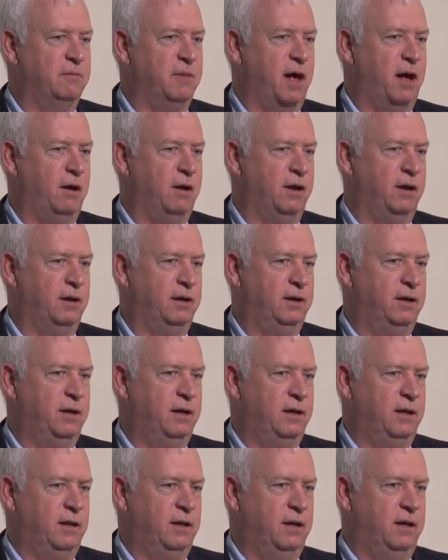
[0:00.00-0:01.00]
about it
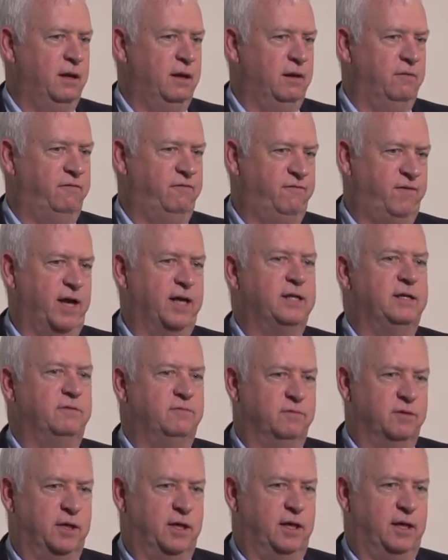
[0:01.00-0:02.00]

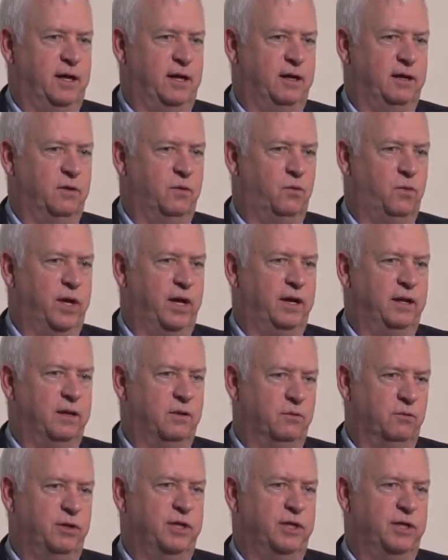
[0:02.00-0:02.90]
effectively and in a way that